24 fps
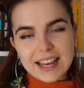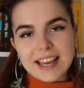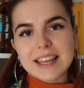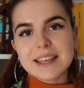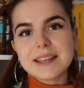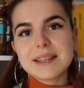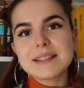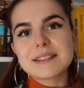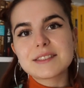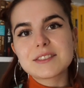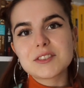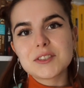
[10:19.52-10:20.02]

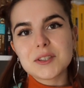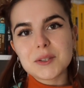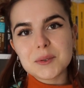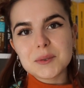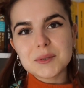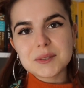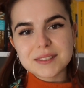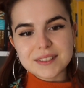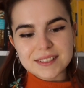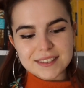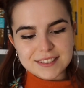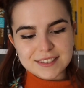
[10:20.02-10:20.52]
I
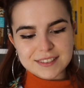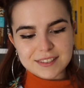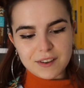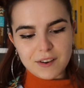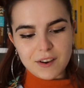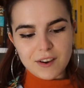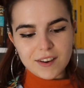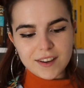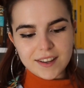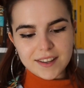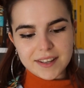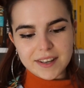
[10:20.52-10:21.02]
chose the
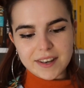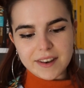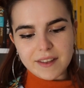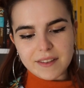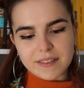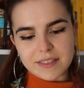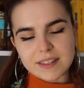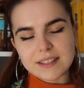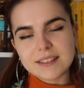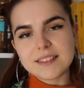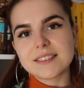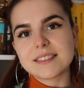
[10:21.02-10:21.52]
song
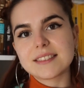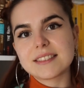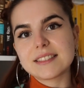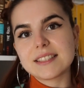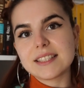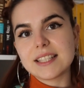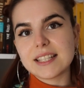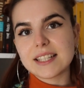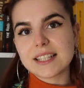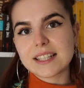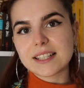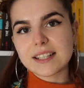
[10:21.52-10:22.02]
Nothing to
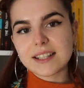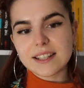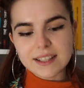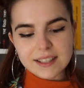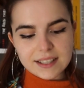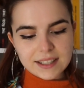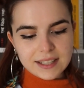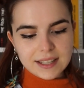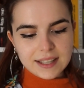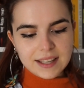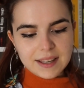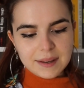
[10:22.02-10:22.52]
See
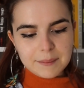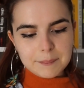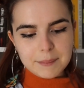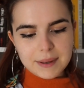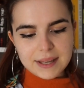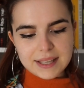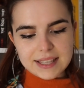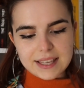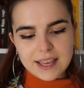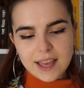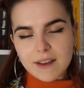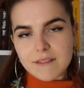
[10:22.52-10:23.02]
Here
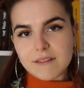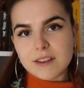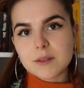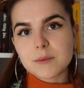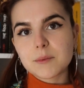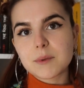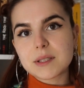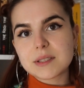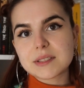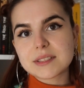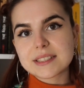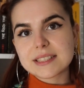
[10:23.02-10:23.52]
by
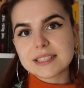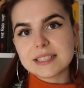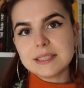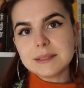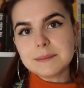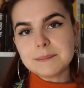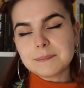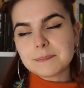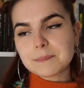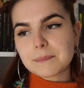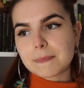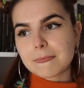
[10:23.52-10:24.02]
Kevin
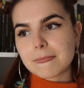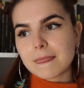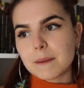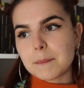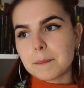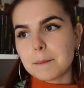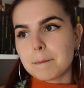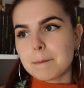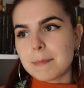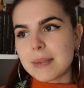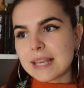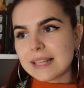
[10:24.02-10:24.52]
Wilson.
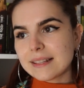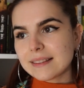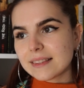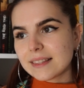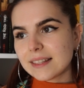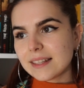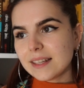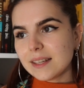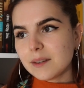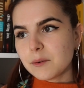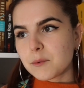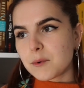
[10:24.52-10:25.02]

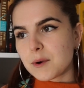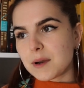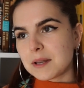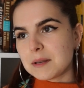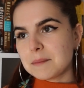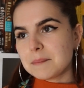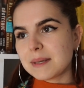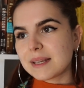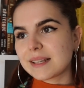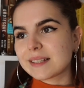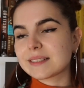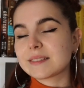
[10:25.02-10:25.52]
Mainly,
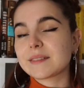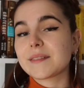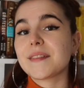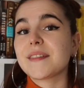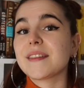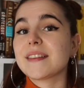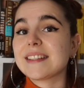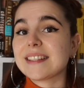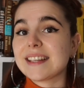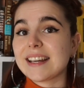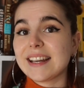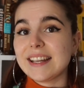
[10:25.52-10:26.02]
one, because of
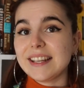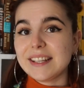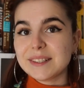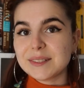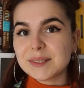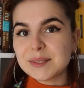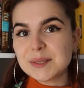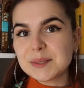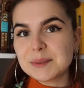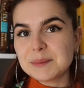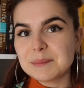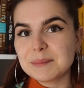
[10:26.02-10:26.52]
the
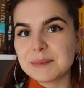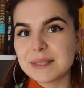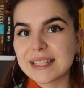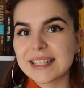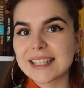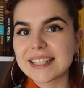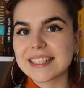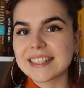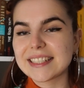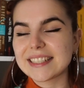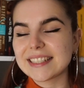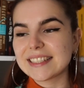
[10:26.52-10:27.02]
title,
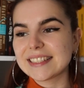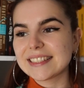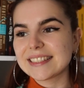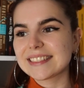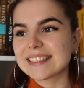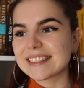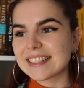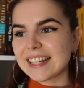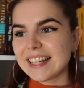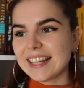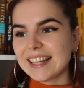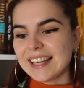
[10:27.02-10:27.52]

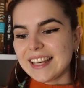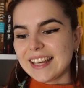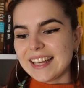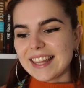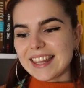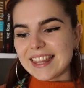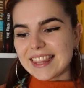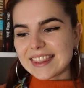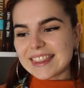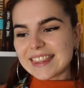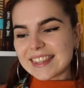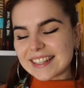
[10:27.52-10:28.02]
because
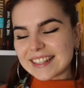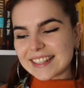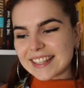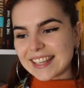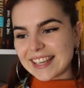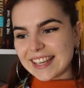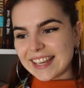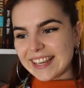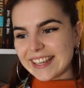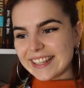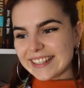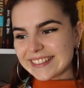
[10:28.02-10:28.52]
the
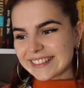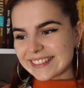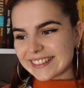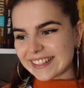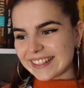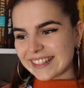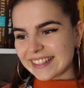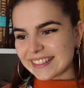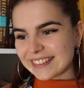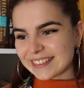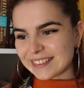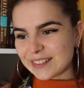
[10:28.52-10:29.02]
kids
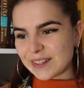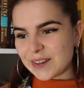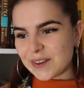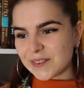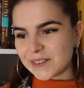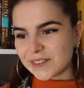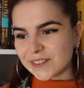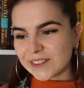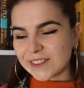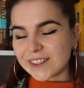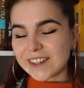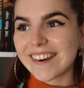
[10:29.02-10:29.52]
in this
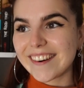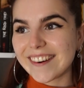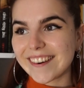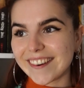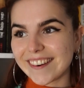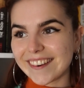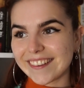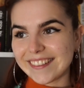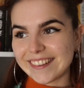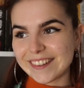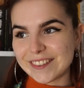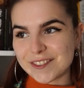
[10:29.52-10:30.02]
novel
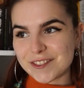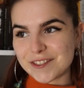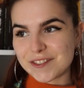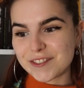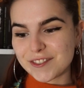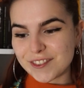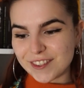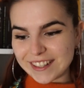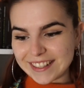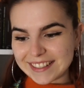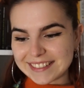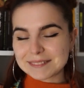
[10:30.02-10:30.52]
are little
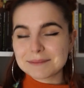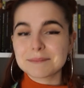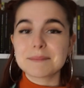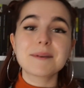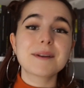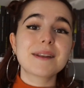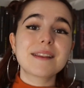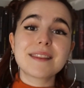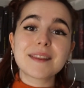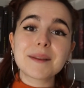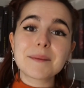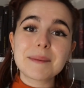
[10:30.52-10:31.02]
freaks,
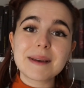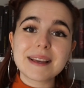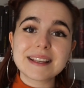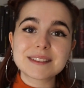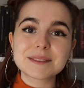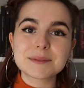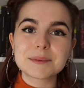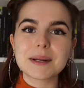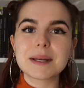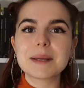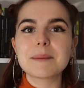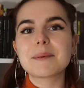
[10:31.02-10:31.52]
but in the
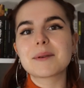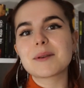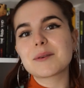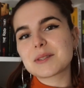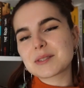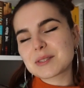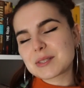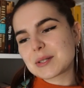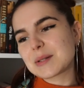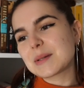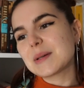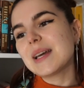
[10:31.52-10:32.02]
best way, but
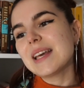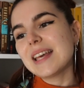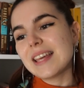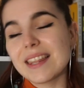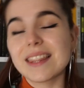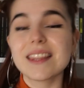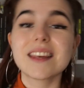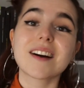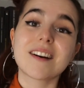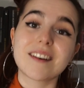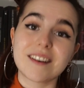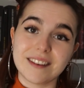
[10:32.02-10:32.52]
also
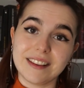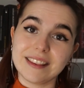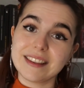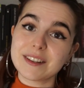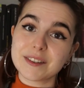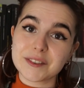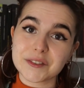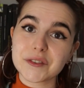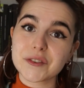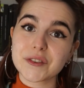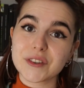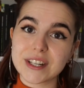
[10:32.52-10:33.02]
they are
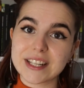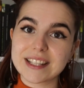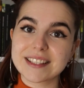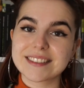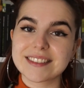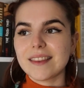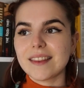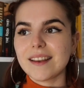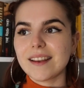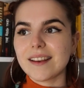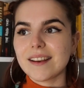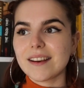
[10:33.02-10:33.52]
little
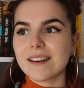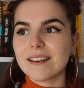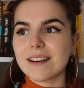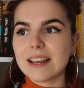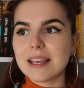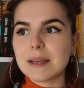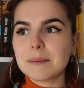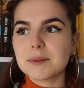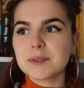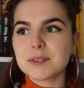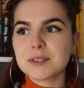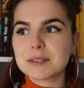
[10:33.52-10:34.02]
freaks. They are
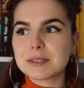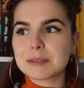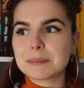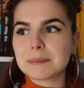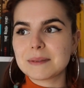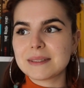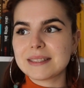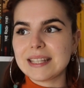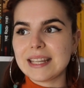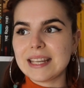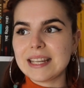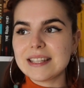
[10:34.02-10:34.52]
able to
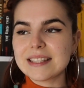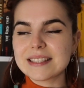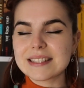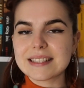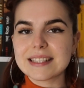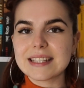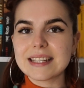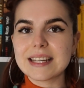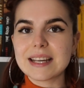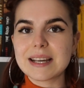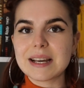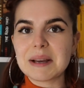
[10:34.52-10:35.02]

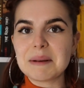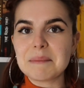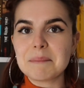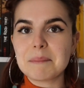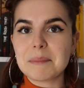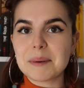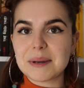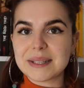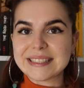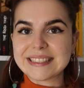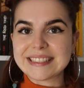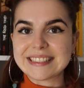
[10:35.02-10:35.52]
spontaneously
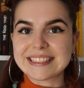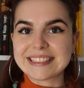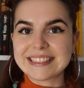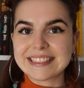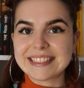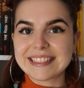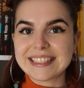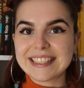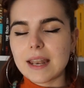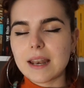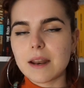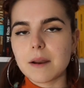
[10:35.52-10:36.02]

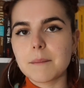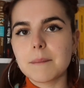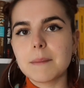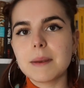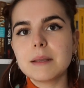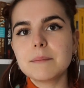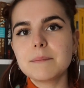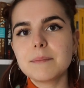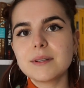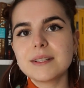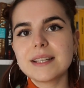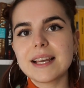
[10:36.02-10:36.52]
combust. And our
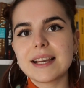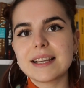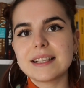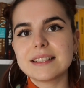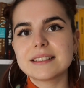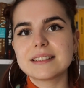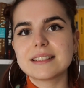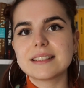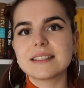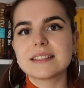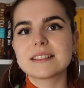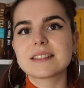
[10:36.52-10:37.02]
main
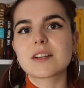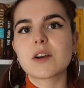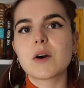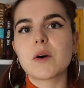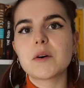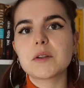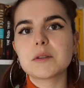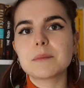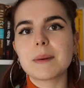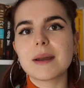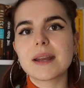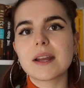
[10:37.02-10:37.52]
protagonist is
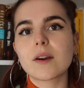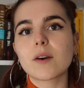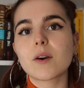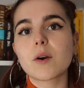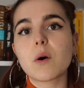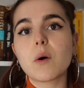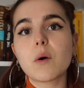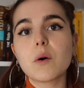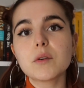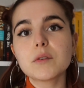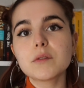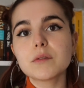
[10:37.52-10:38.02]
called by her
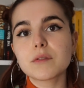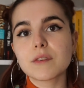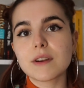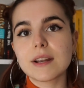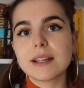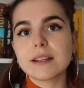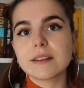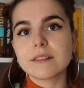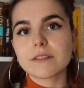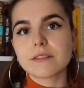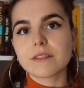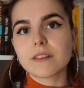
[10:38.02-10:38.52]
old
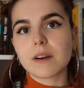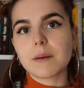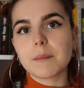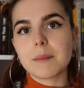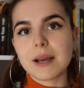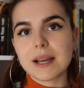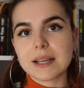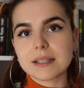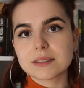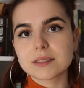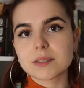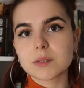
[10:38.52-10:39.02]
friend from
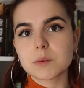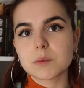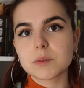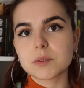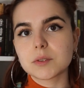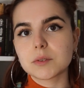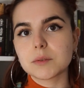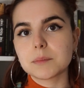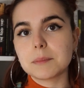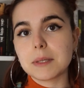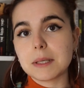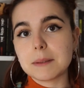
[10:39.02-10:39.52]
high school
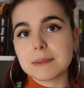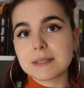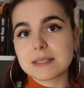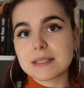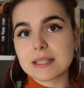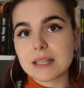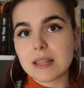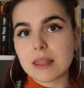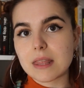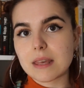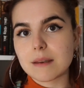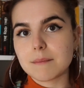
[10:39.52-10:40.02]
to
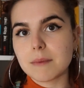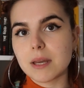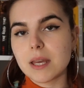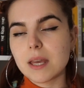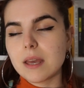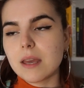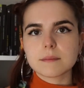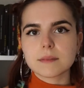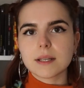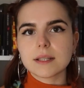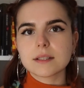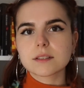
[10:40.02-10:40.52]
babysit them.
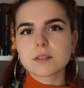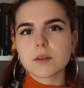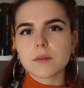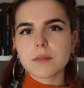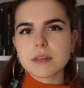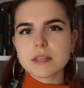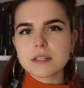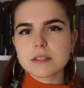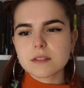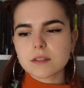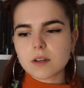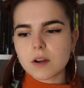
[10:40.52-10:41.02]
And so
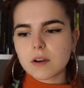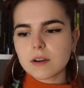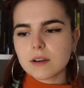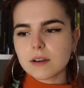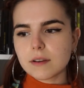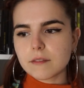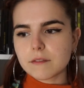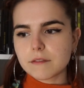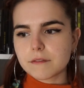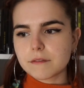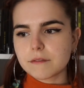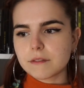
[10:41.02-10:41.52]
this
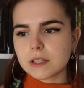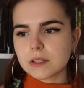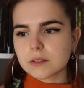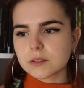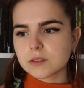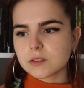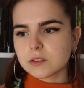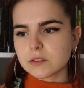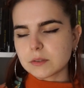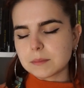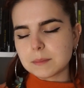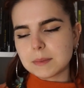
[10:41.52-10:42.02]
song
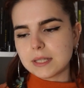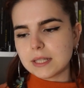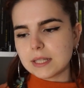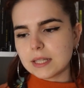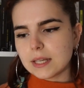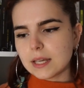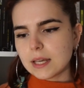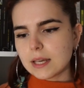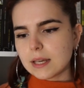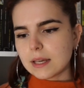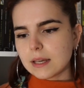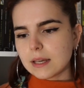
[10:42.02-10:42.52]
feels to
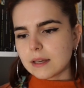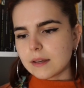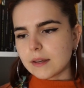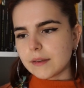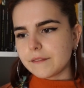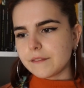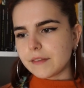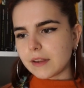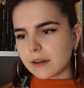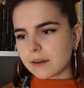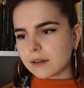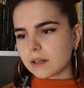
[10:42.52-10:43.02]
me
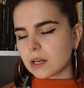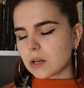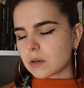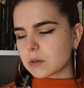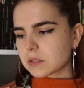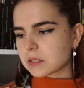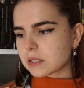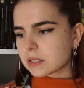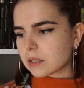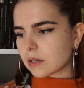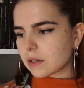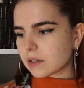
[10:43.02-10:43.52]
very
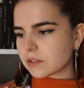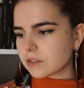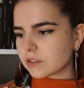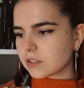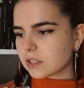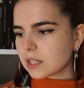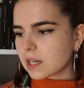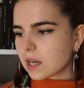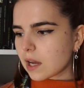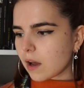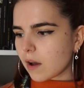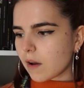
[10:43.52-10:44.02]

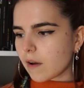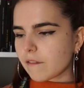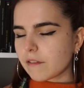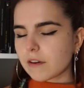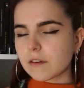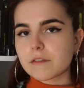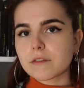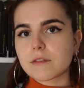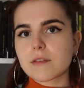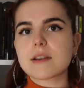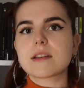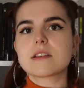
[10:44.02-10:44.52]
nostalgic of
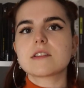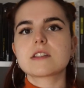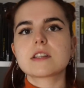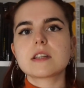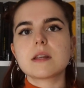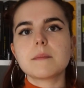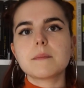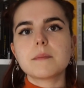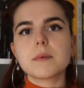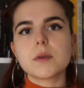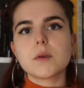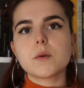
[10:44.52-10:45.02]
a
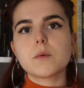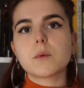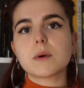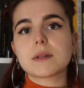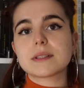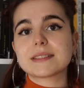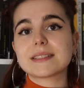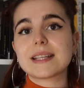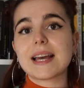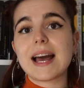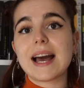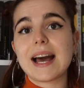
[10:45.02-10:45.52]
friendship you
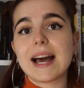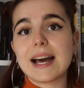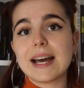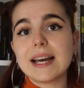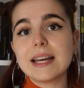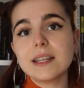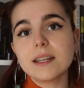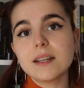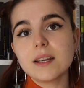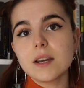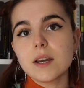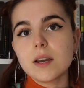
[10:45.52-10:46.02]
once
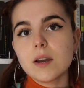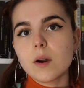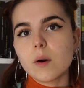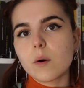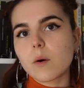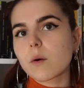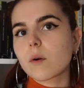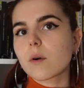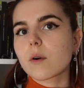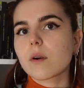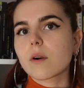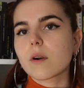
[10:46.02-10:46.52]
had,
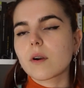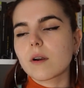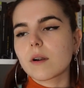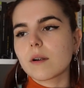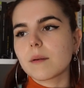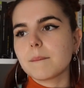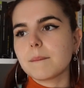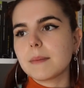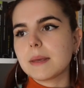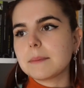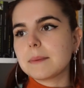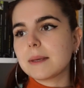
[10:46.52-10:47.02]

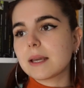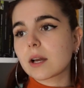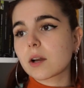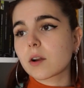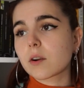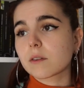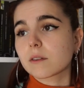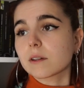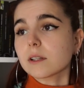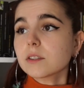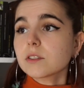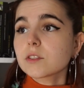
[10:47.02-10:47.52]
or maybe a
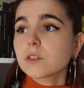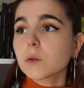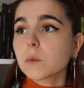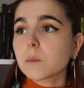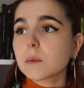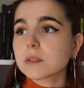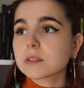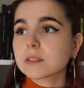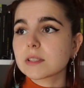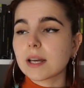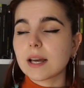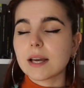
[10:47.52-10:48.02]
crush you
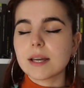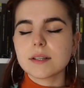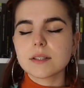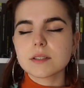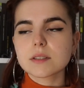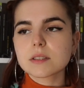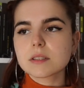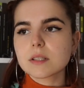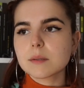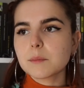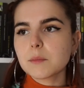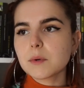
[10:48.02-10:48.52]
once had on
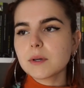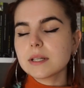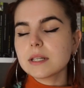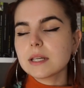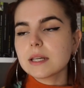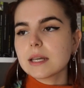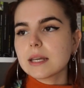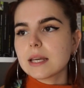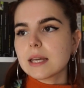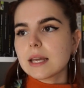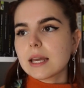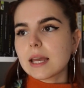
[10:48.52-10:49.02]
someone,
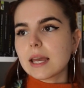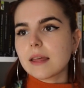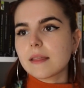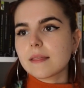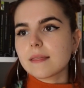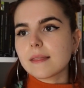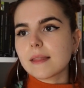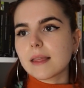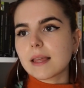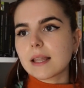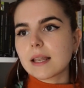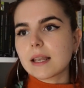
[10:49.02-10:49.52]

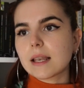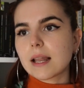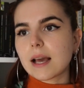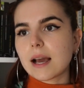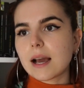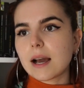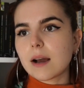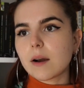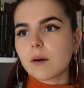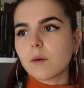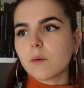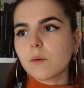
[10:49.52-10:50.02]
and then
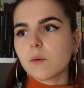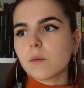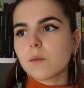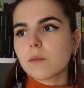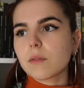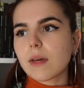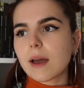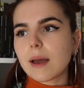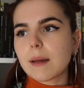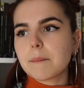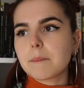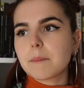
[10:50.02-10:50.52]
how
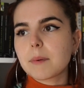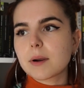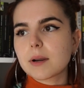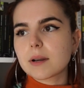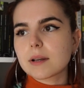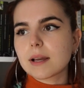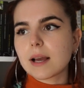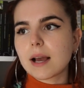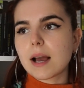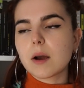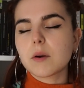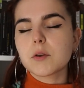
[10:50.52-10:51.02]

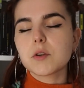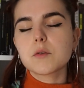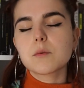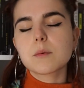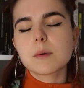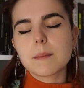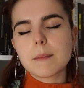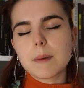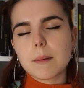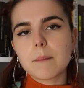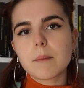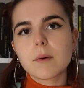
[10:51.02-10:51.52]
you
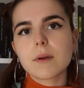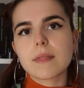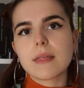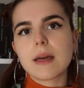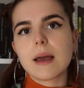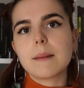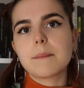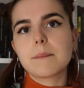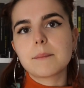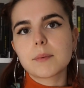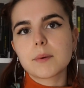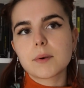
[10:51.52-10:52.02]
remember
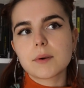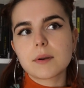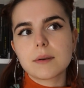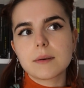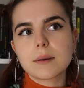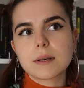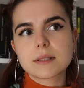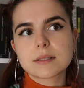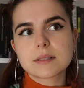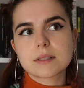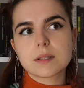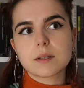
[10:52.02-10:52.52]
that
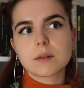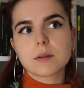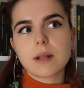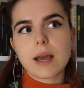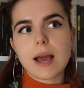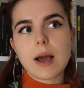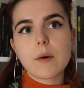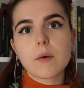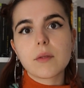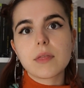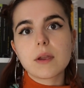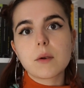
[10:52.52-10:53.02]
person,
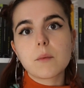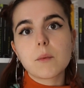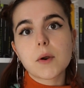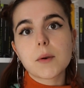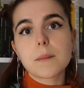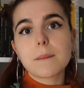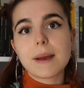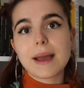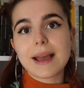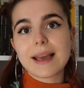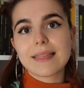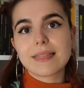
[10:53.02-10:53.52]
how they
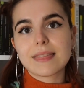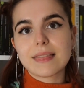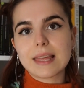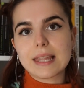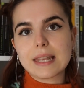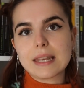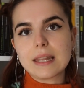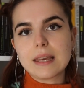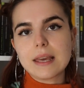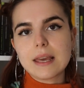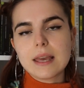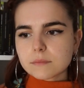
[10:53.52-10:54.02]
were back
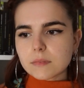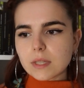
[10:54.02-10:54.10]
then.